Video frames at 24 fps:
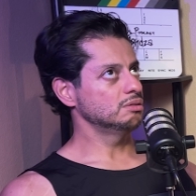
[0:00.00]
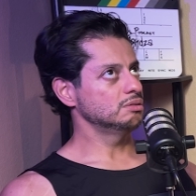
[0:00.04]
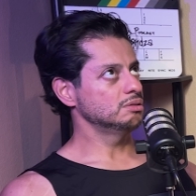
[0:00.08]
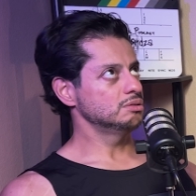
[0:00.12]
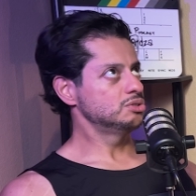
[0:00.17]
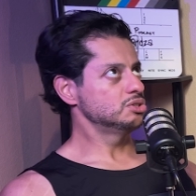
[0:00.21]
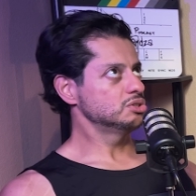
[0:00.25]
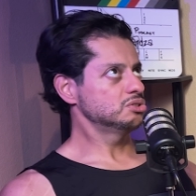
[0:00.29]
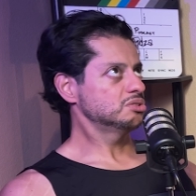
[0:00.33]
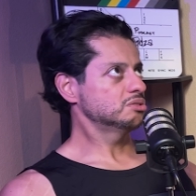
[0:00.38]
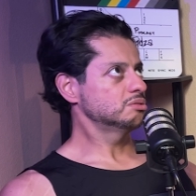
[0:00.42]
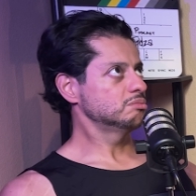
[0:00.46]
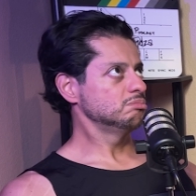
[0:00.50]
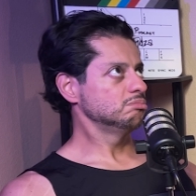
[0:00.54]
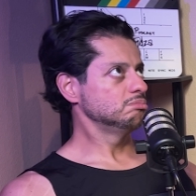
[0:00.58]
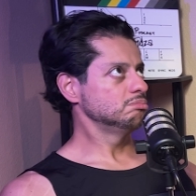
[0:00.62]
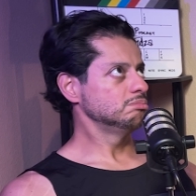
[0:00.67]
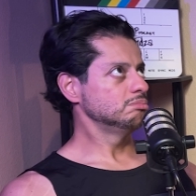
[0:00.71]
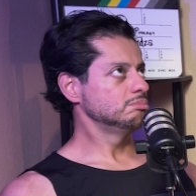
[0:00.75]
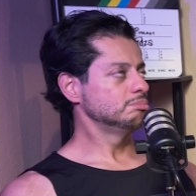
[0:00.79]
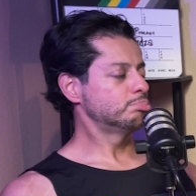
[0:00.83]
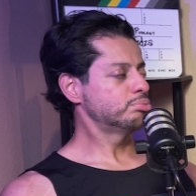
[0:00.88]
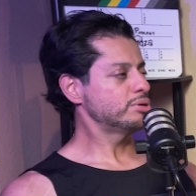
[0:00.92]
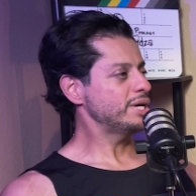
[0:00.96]
just
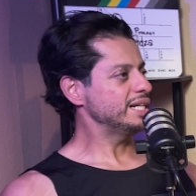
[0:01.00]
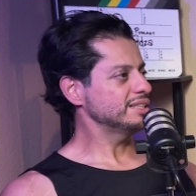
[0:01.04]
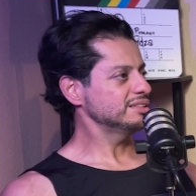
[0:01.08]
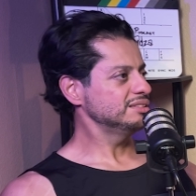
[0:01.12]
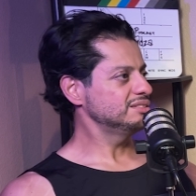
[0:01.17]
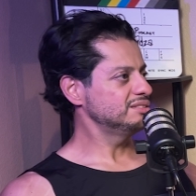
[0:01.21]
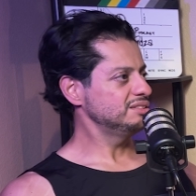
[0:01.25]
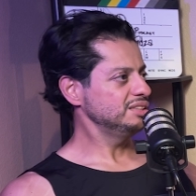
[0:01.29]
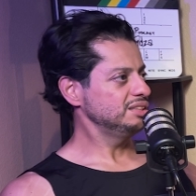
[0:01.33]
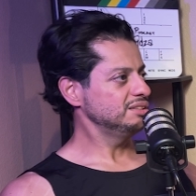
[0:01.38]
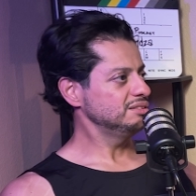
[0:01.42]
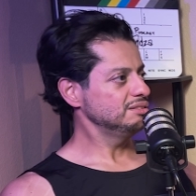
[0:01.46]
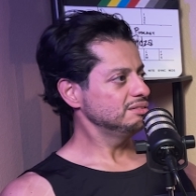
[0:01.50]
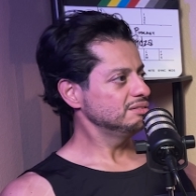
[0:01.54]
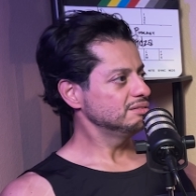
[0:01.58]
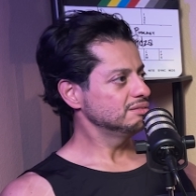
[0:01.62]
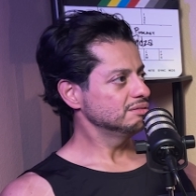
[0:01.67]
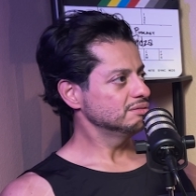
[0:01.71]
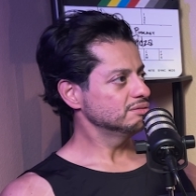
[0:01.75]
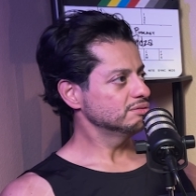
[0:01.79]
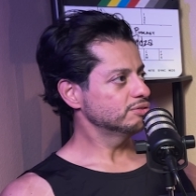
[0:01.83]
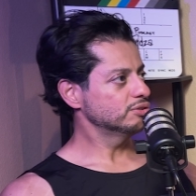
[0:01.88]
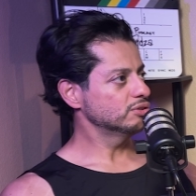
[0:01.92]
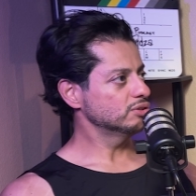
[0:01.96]
practicing
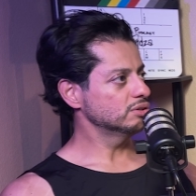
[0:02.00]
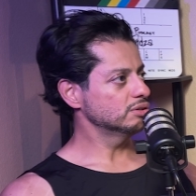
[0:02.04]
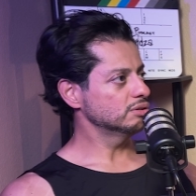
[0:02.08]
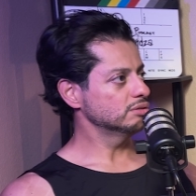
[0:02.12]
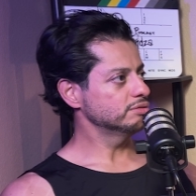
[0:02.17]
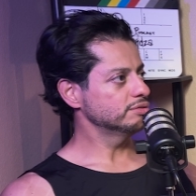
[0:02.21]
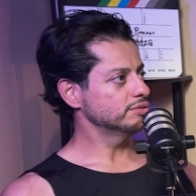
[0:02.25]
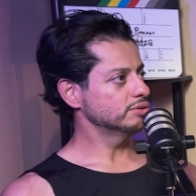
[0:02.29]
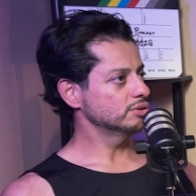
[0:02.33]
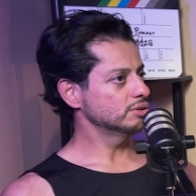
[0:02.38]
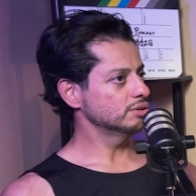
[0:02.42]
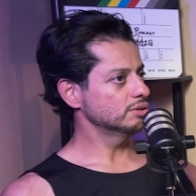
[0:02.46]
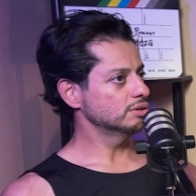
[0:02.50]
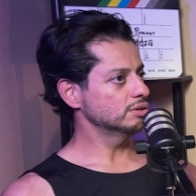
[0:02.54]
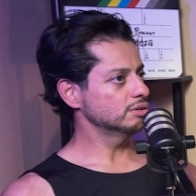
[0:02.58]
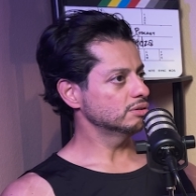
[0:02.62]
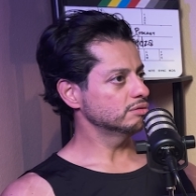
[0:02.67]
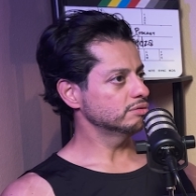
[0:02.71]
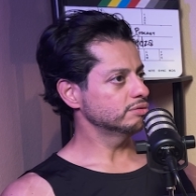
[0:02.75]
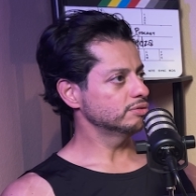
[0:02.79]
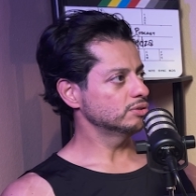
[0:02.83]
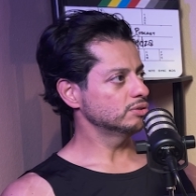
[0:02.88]
for